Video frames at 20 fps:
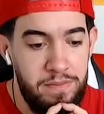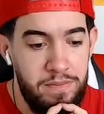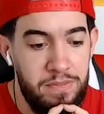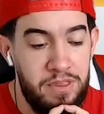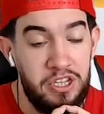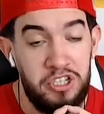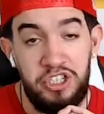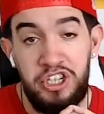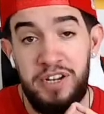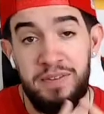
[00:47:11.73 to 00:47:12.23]

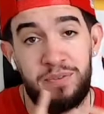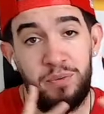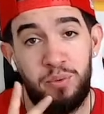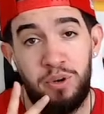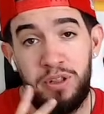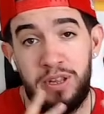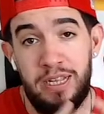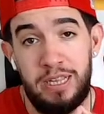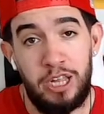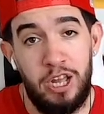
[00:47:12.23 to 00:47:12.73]
The Chiefs
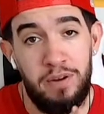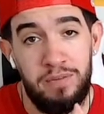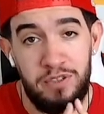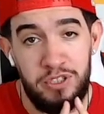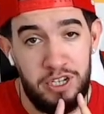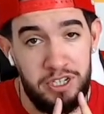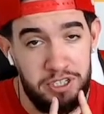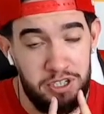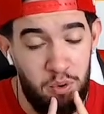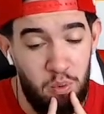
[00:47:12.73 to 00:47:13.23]
really love
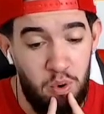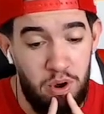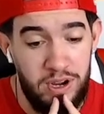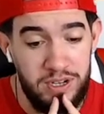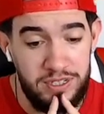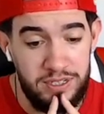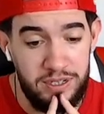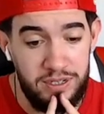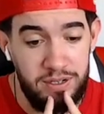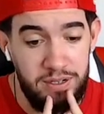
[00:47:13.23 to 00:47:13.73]
Justin
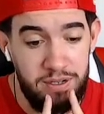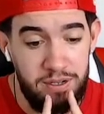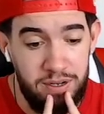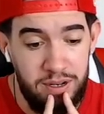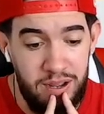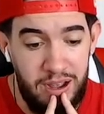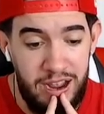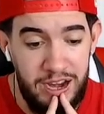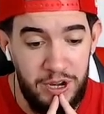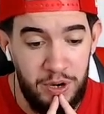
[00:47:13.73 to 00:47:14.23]
Watson.
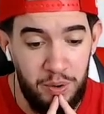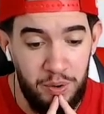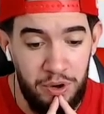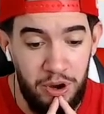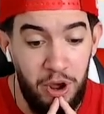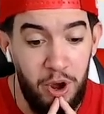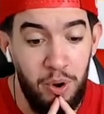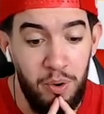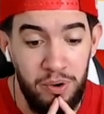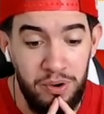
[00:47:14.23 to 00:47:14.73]
I don't
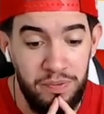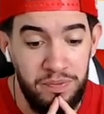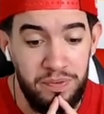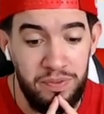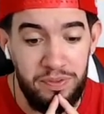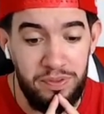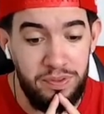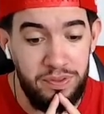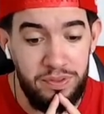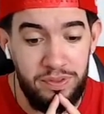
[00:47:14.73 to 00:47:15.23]
know if
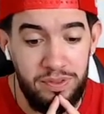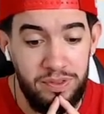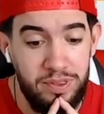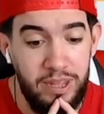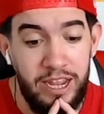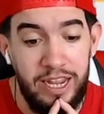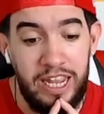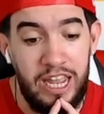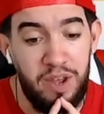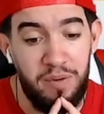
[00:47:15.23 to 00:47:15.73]

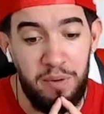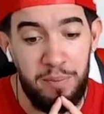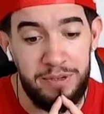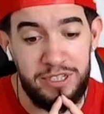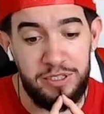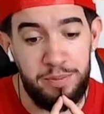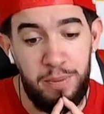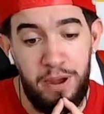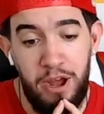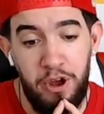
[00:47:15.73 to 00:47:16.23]
they give him a
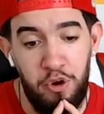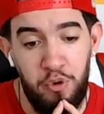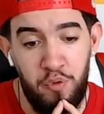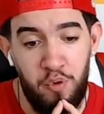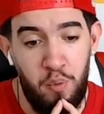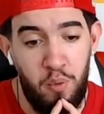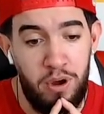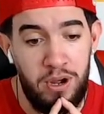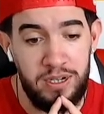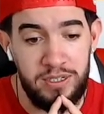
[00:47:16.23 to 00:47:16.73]
spot over
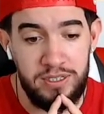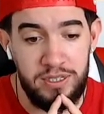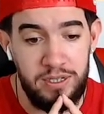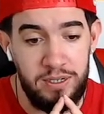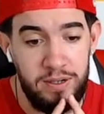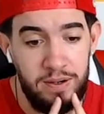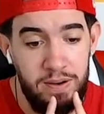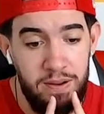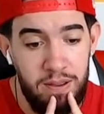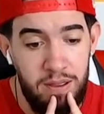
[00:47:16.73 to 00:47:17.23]

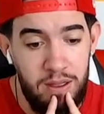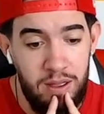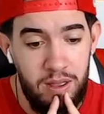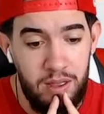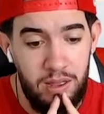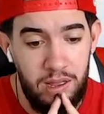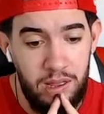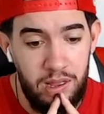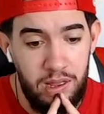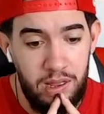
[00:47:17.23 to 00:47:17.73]
Watson.
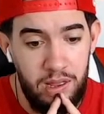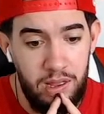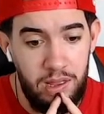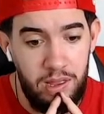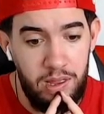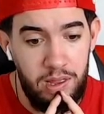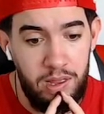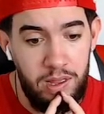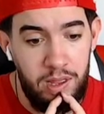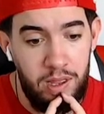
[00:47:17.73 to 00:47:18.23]

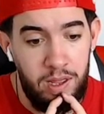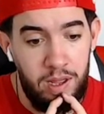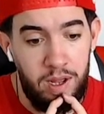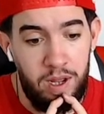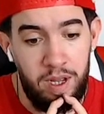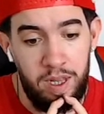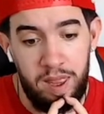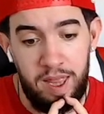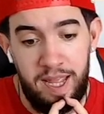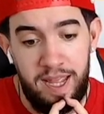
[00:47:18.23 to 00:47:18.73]

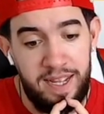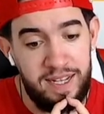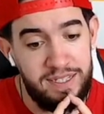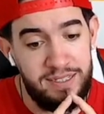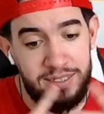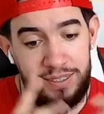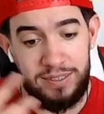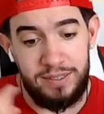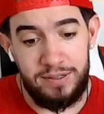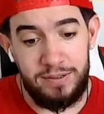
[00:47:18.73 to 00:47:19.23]

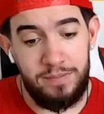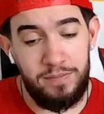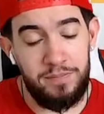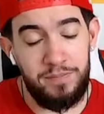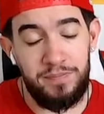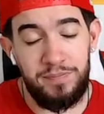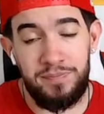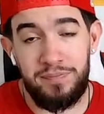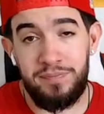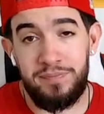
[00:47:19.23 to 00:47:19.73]
Unless,
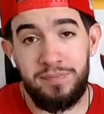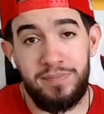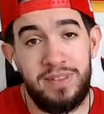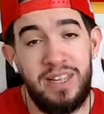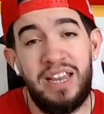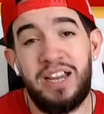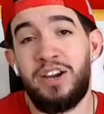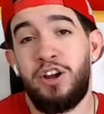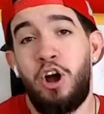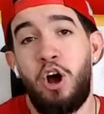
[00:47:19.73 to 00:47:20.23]

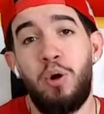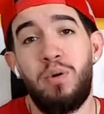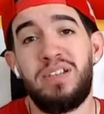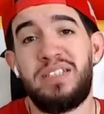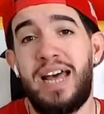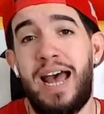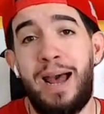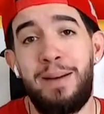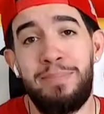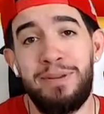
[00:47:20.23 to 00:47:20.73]
they could always
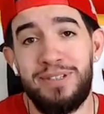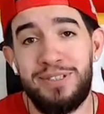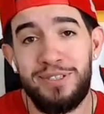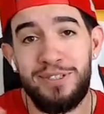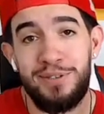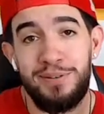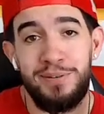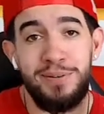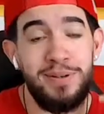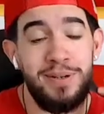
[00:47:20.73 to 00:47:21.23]
happen
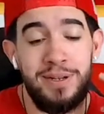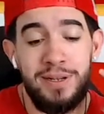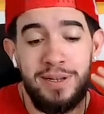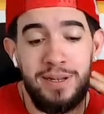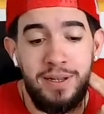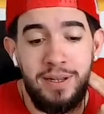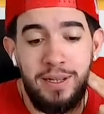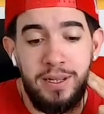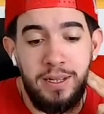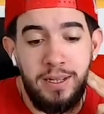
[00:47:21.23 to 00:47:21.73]
too.
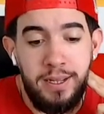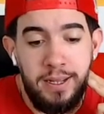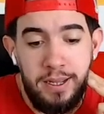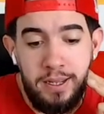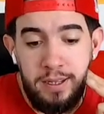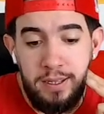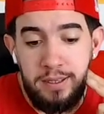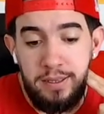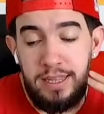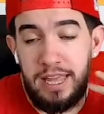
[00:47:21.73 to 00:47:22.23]

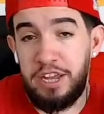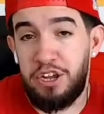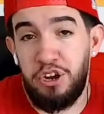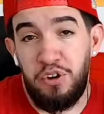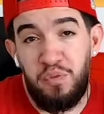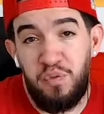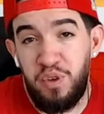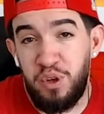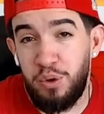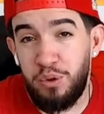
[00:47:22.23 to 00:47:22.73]
They could
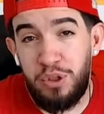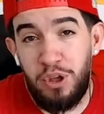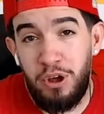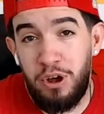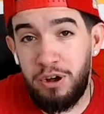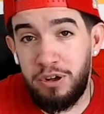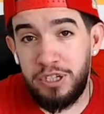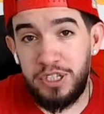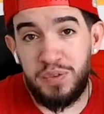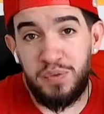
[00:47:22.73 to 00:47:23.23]
field
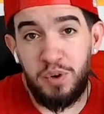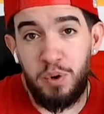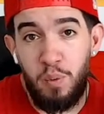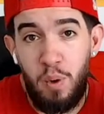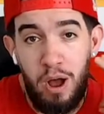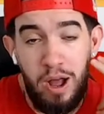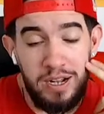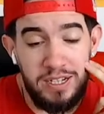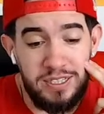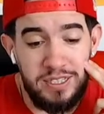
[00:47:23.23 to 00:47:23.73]
calls for
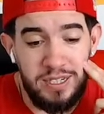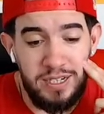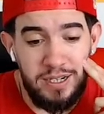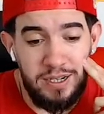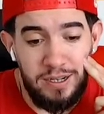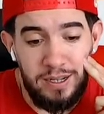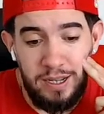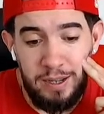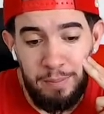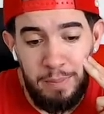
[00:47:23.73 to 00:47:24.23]

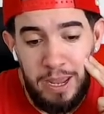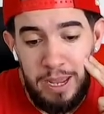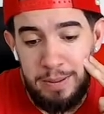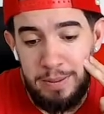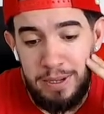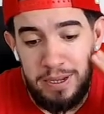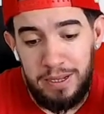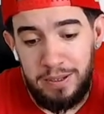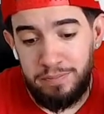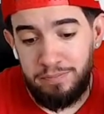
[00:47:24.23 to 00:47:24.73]
Watson and
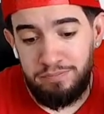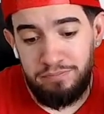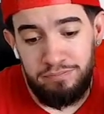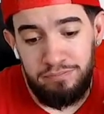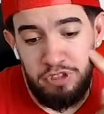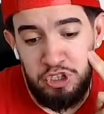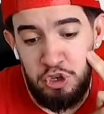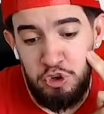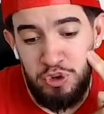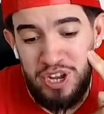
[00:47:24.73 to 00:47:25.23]
maybe
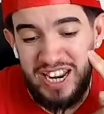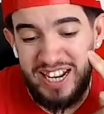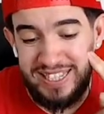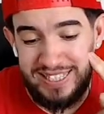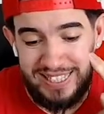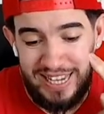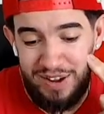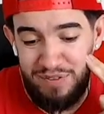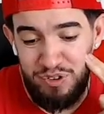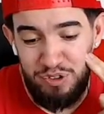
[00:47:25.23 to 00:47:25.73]
you get a
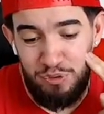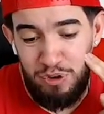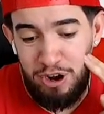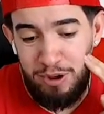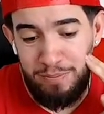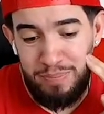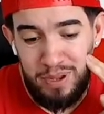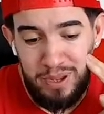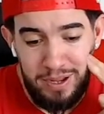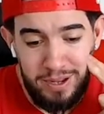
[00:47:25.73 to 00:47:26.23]
7th
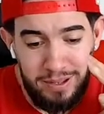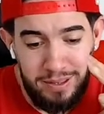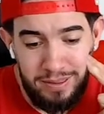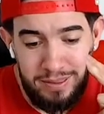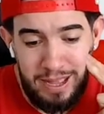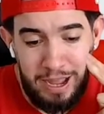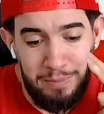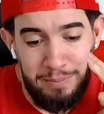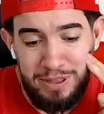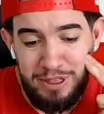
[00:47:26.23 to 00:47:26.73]
round pick.
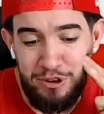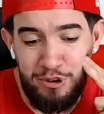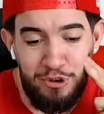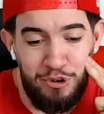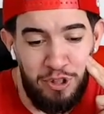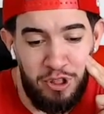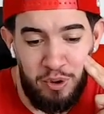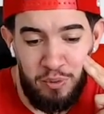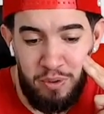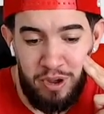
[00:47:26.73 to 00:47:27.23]
That'd be the
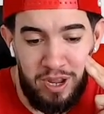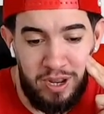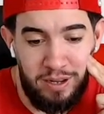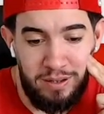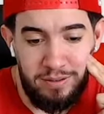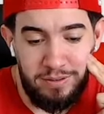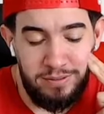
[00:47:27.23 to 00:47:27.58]
only way.